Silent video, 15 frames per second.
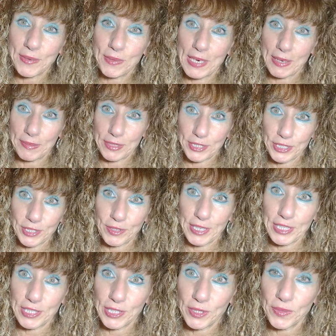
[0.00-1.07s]
and when I was
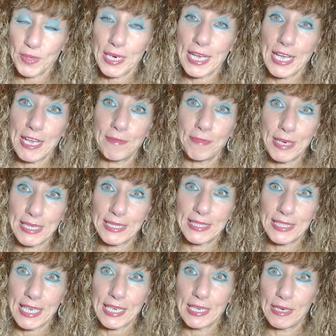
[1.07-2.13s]
32, when I had my
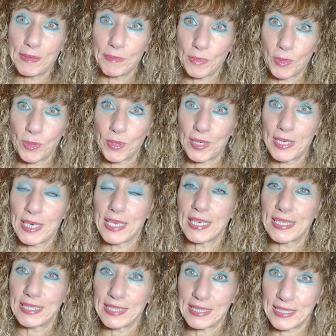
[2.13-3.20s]
secondborn
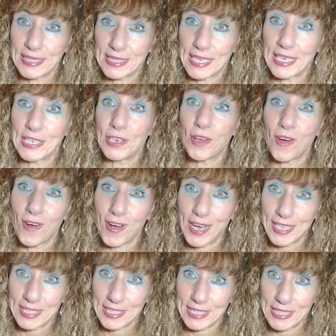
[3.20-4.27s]
son,
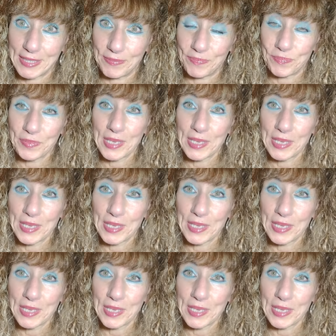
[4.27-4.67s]
Austin,